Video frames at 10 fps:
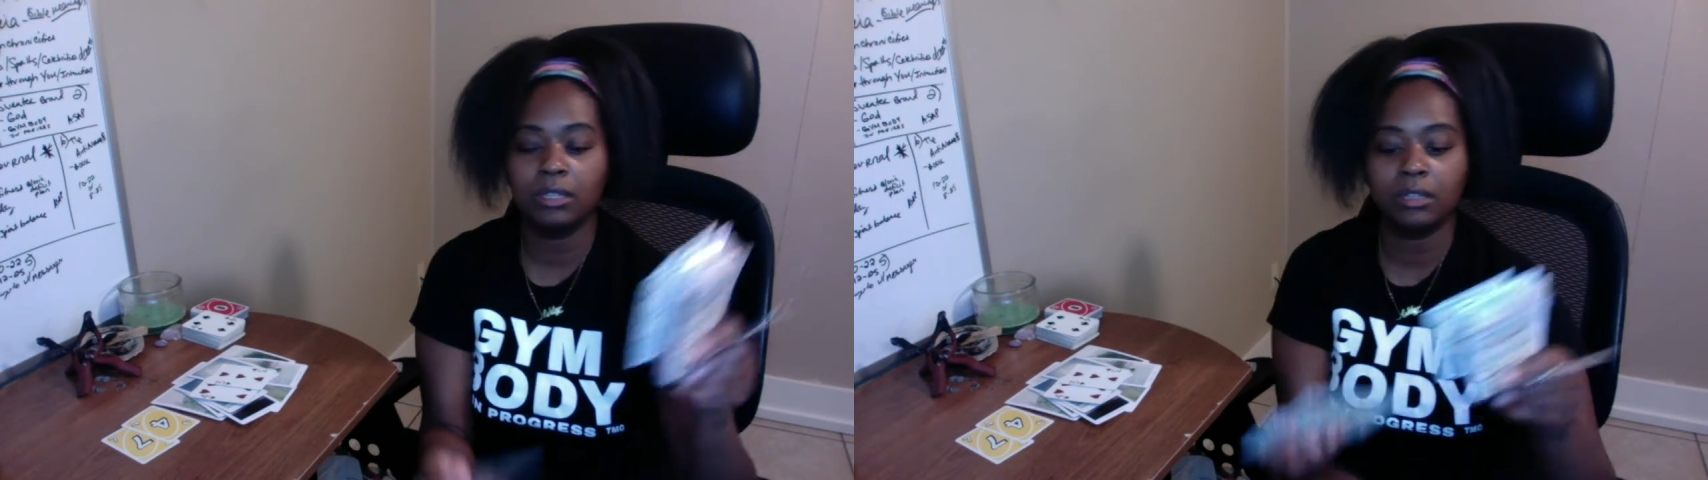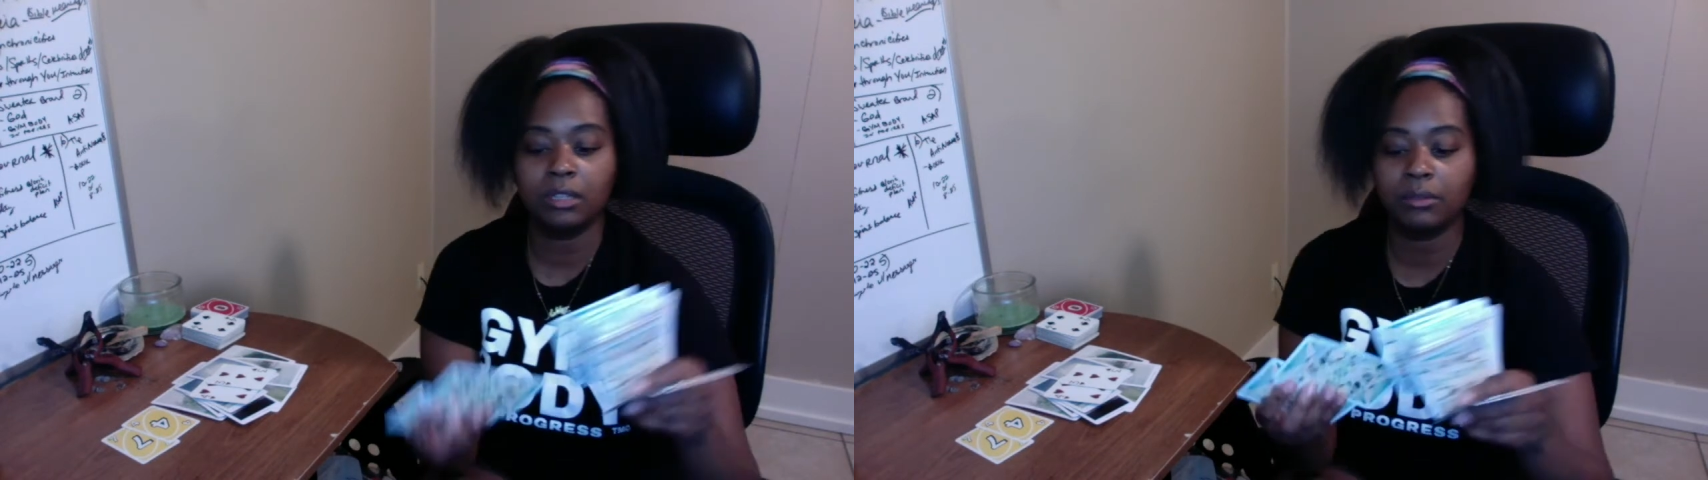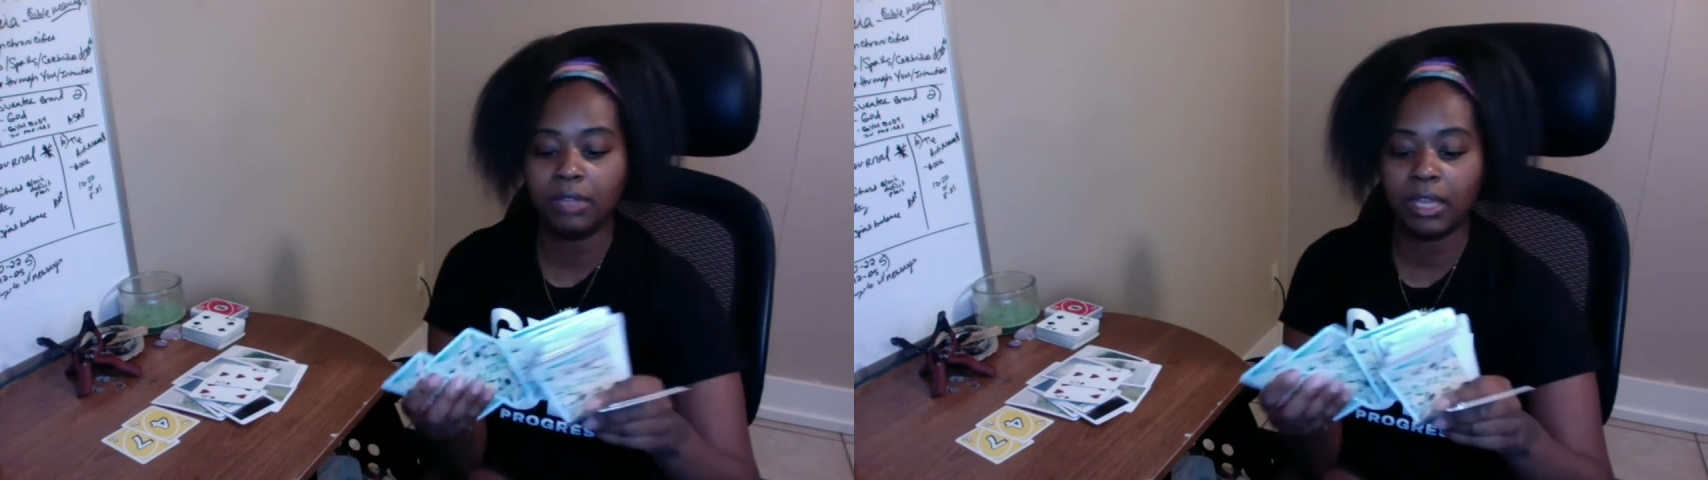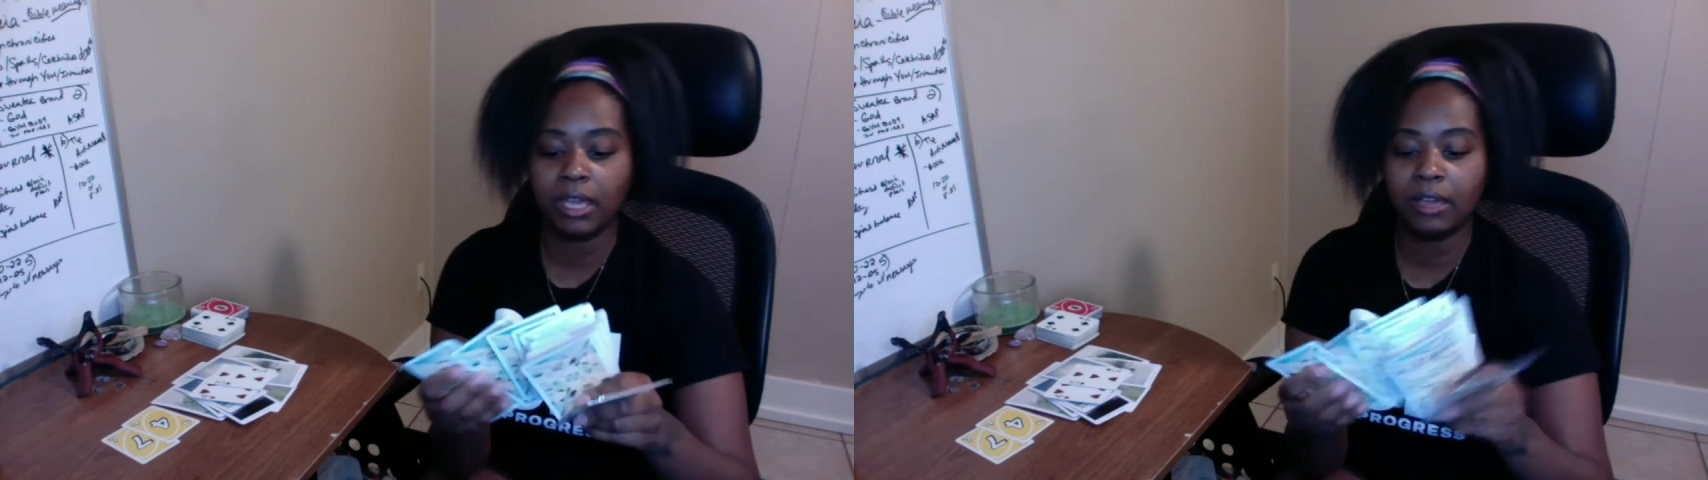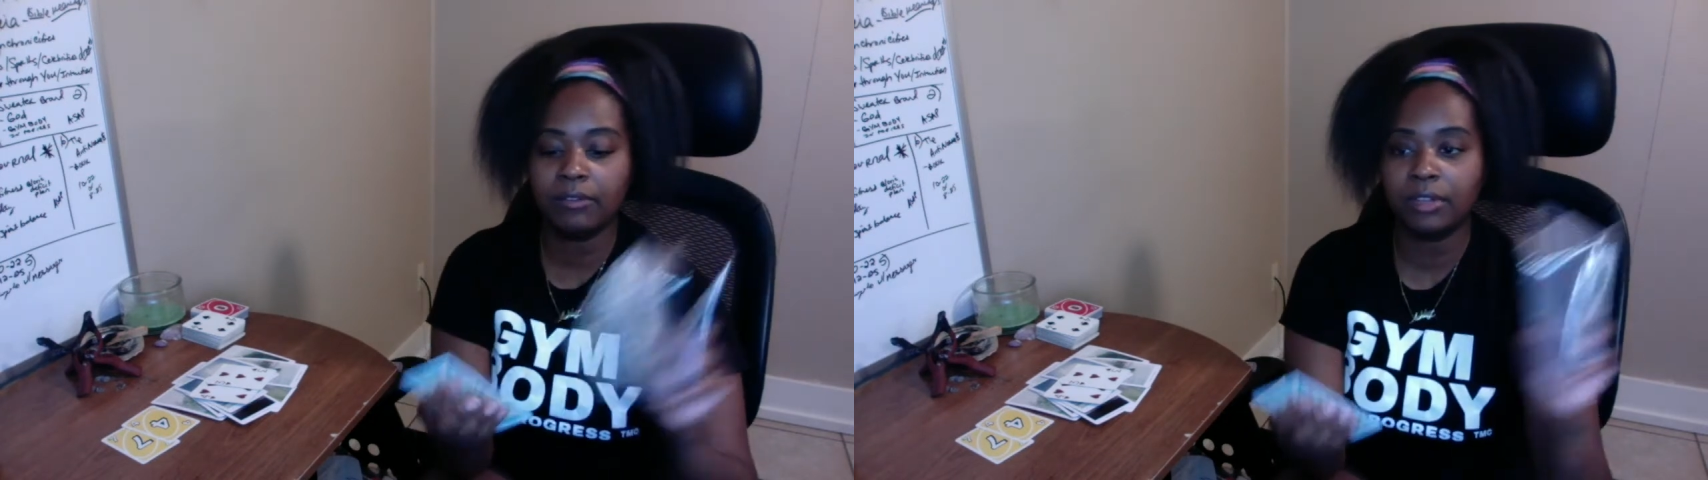then we
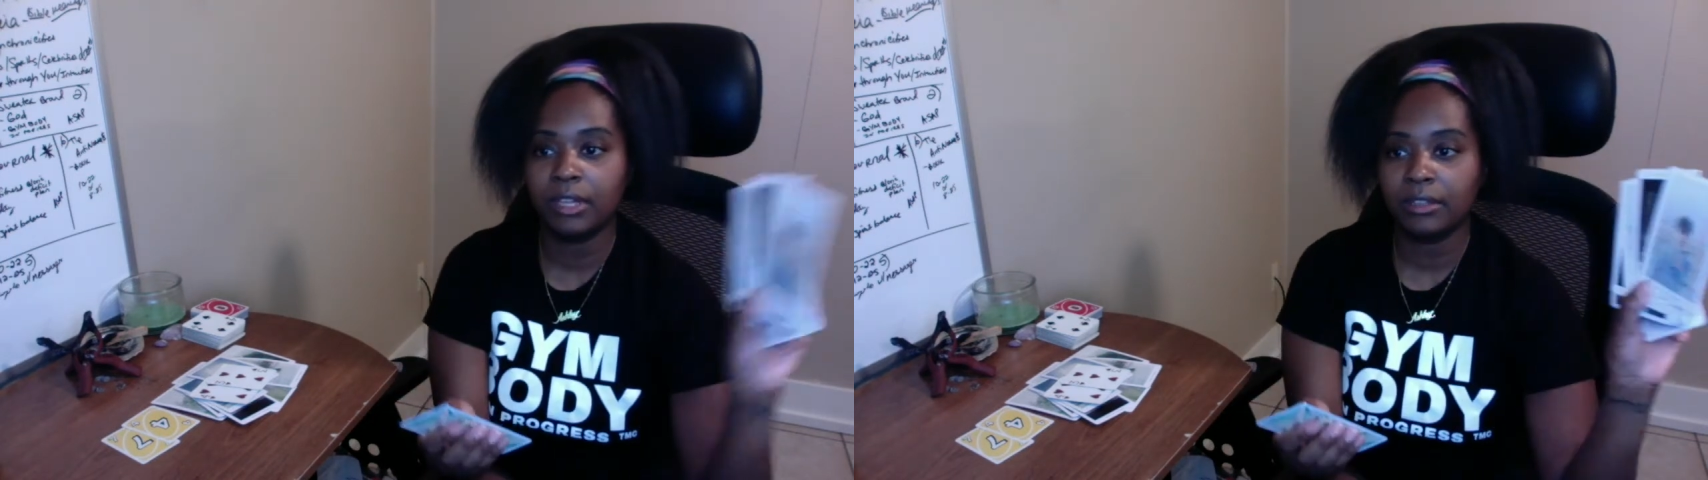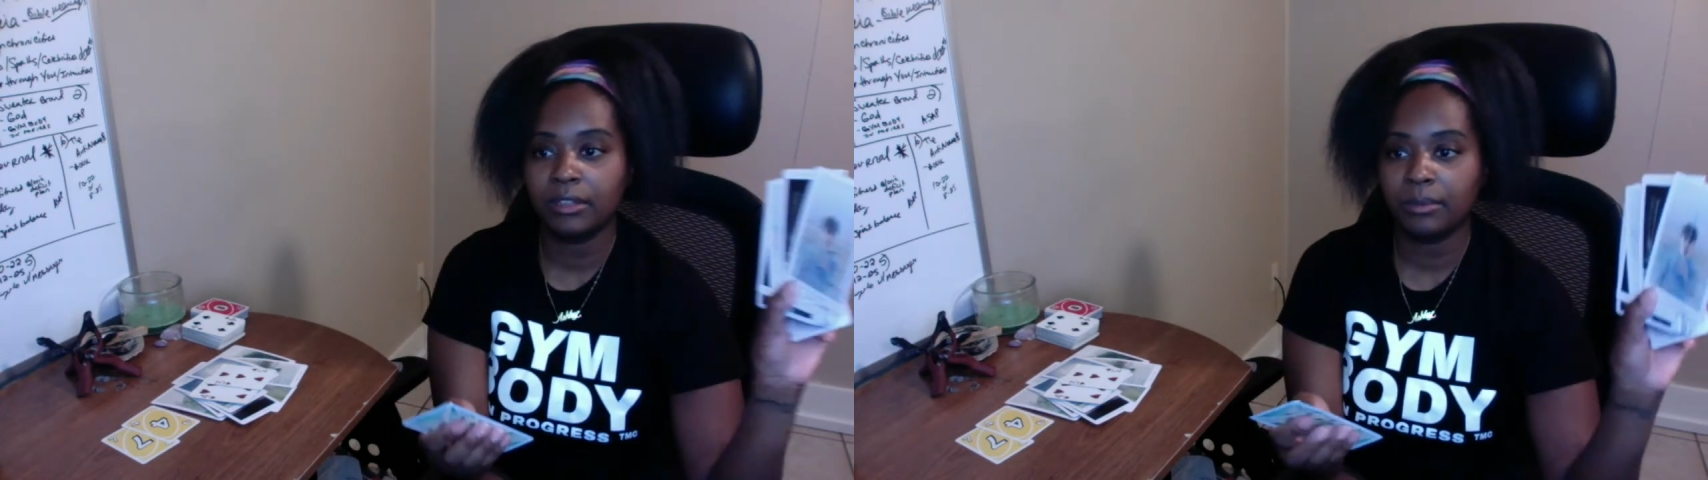have the